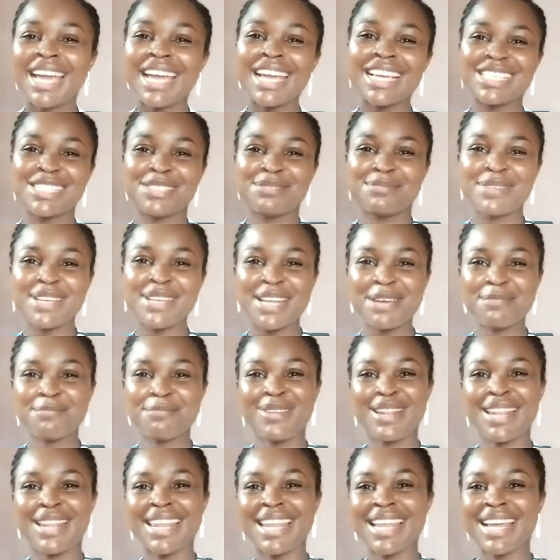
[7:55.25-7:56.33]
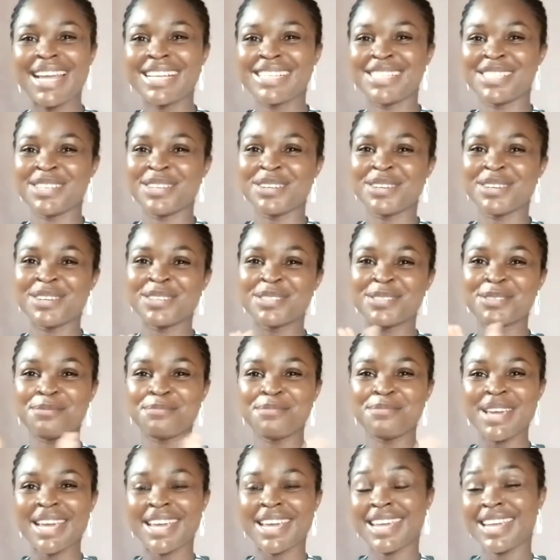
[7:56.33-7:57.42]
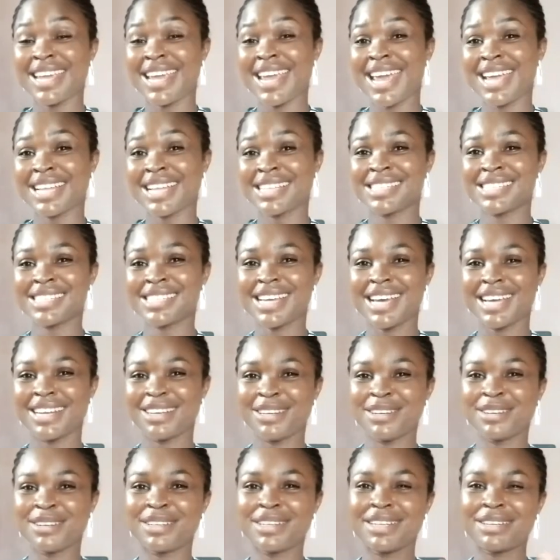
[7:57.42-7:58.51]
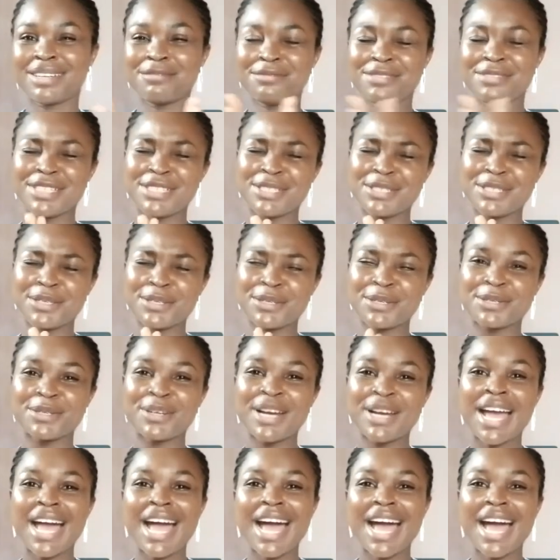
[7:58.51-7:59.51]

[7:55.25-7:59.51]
It's been a pleasure to make yet another video.